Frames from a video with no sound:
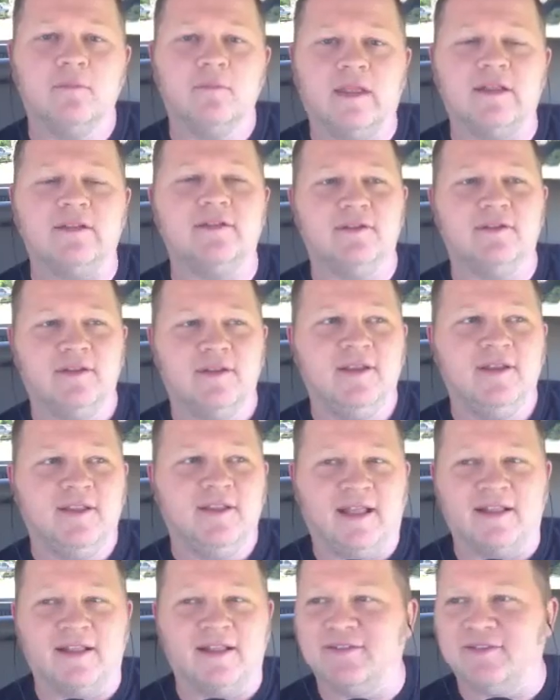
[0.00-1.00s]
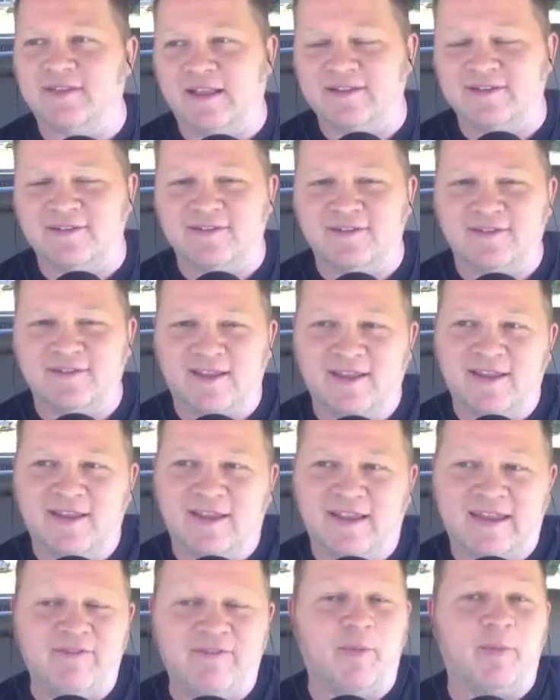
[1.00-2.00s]
That's
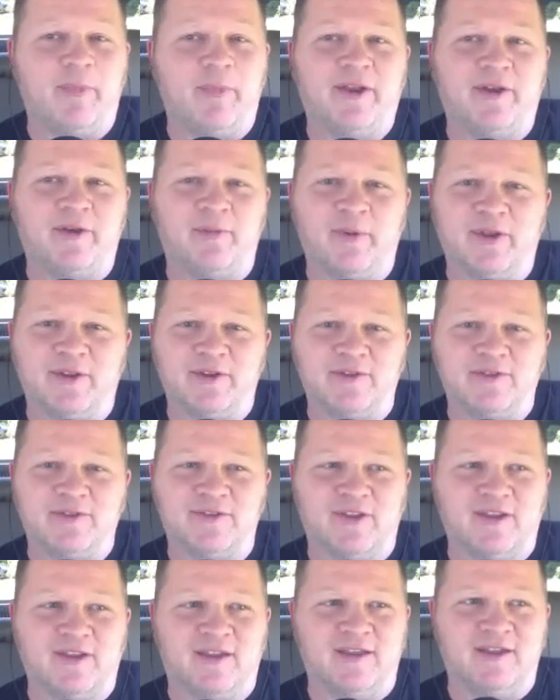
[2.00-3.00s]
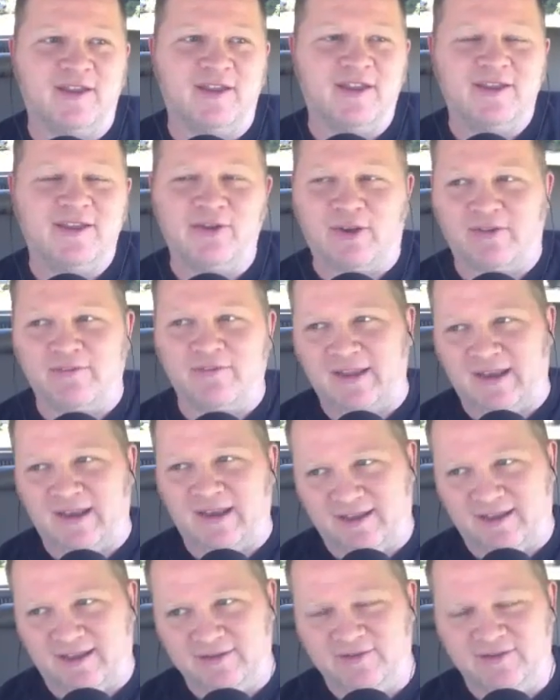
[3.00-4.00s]
even better, because I've
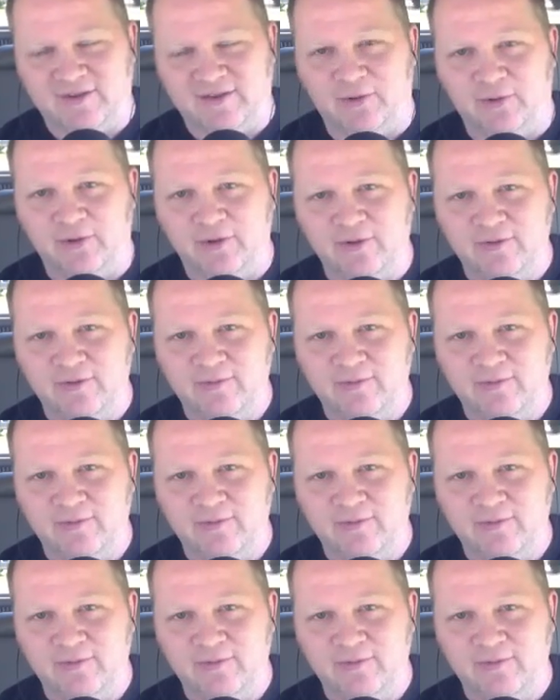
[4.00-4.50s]
kind of considered